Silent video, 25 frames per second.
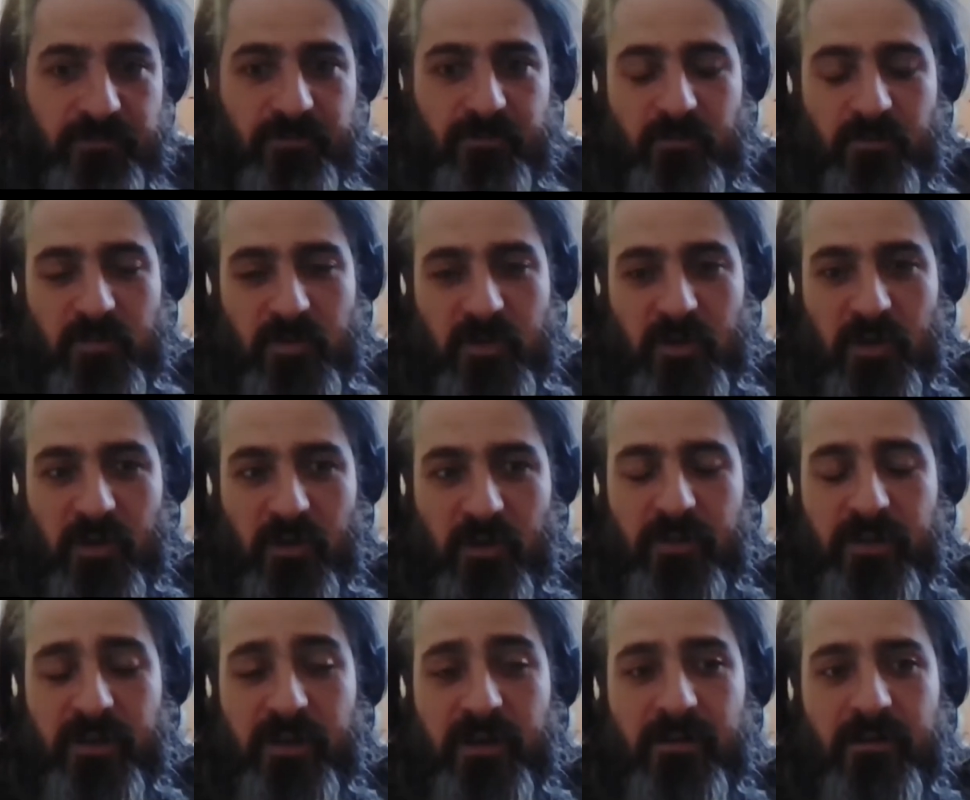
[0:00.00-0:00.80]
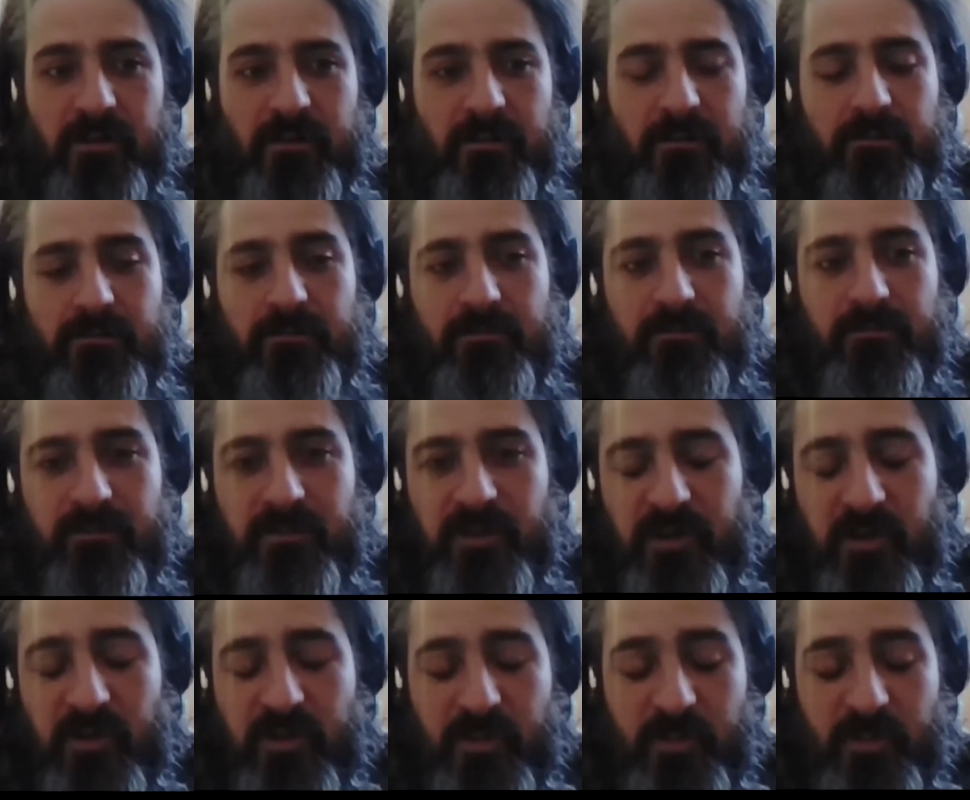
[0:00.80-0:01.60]
They're
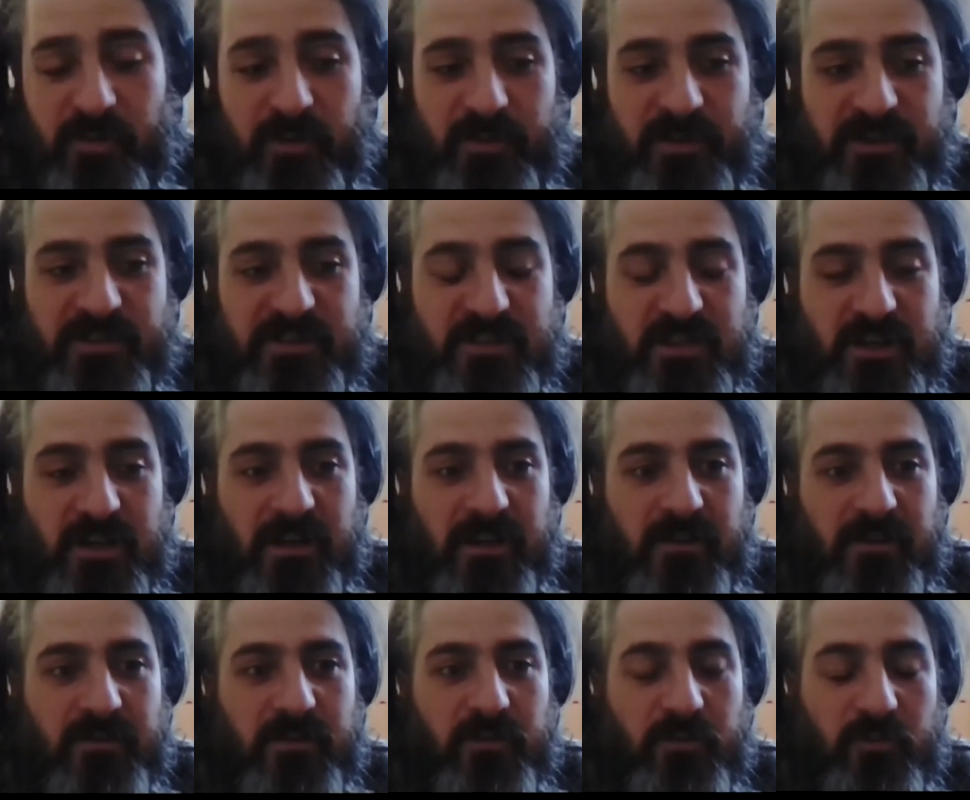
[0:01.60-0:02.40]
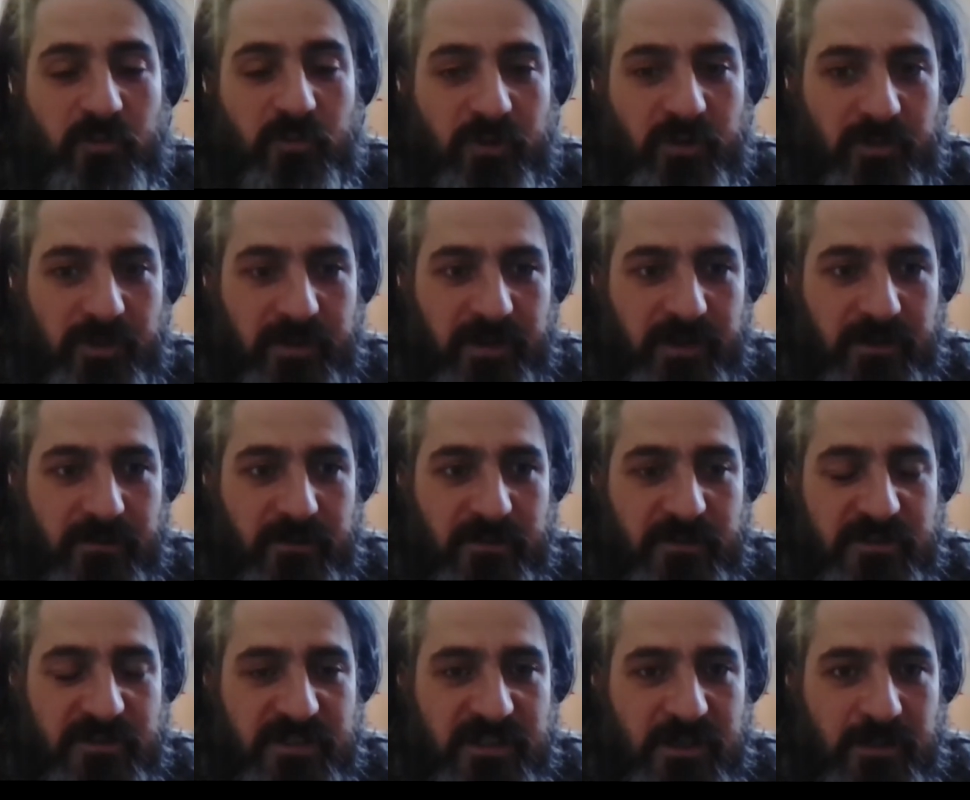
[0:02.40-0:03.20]
pretty much not even rooted when they
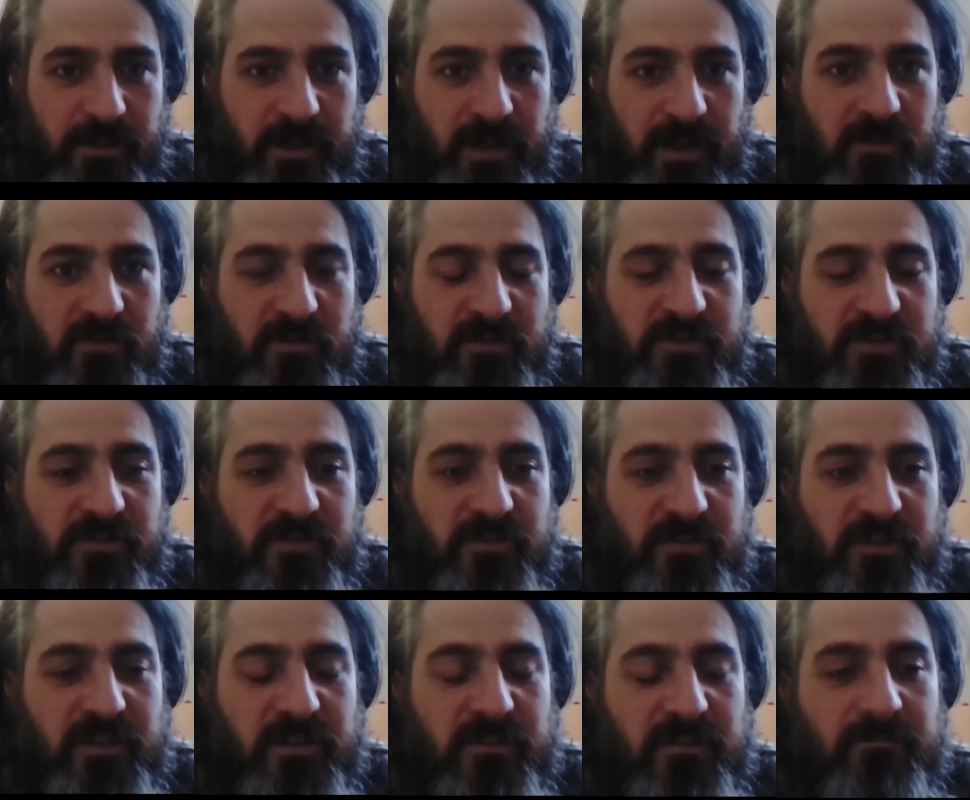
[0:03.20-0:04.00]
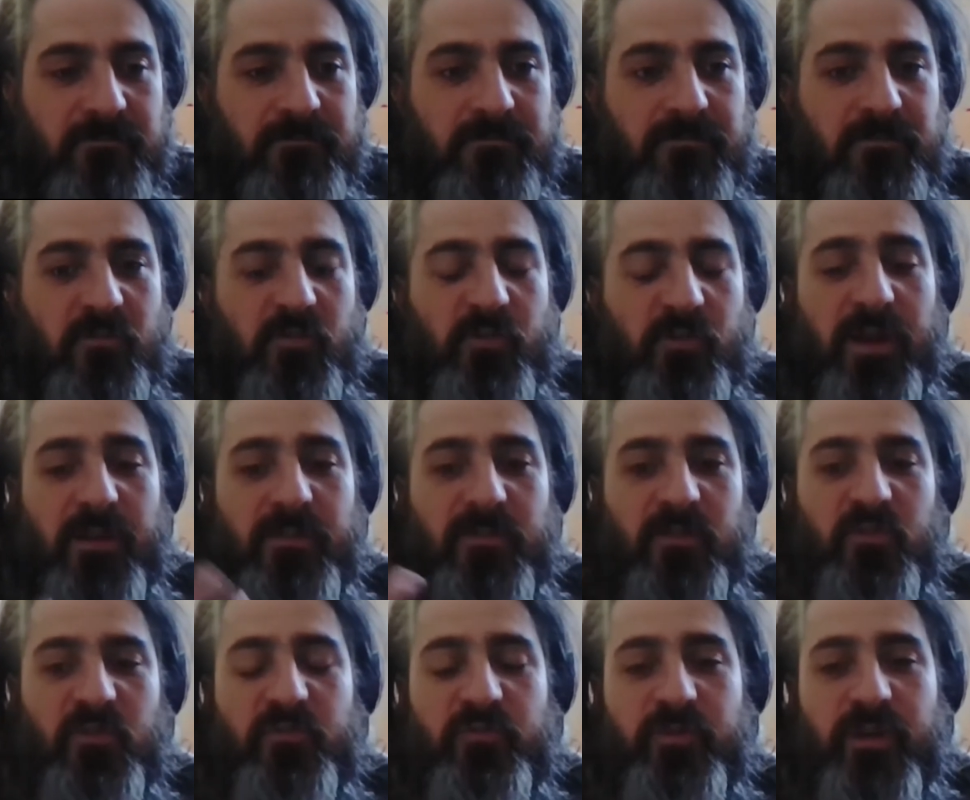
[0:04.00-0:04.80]
first come out. So you can grab
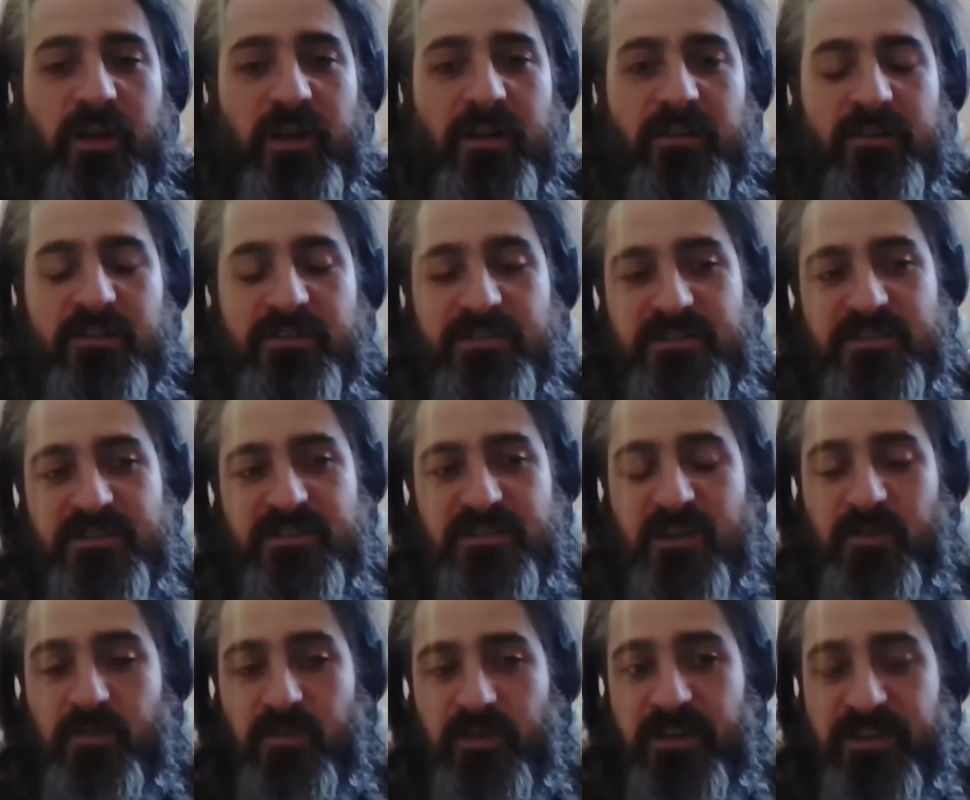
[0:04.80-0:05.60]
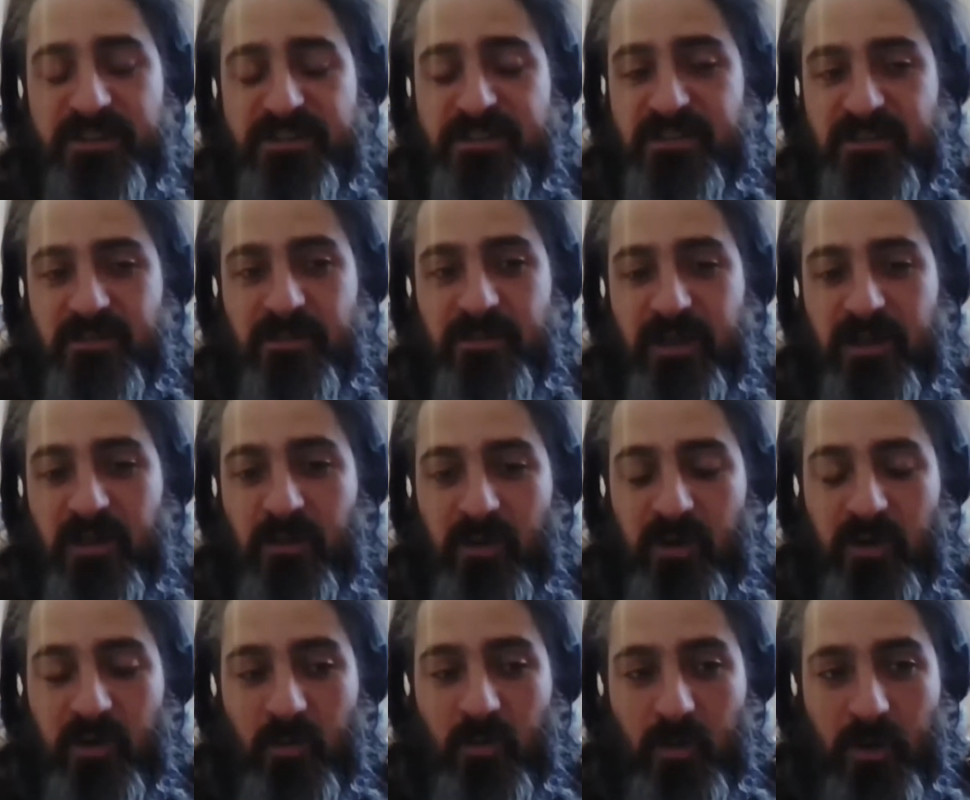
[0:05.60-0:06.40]
those runners and start placing them
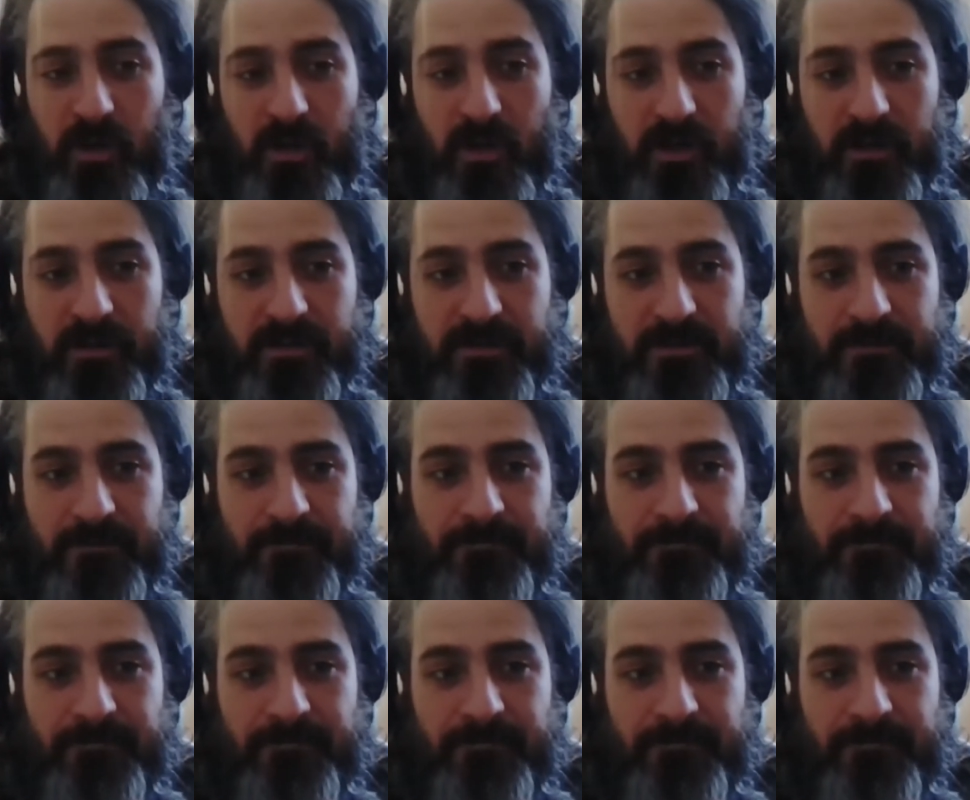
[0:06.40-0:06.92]
anywhere you want.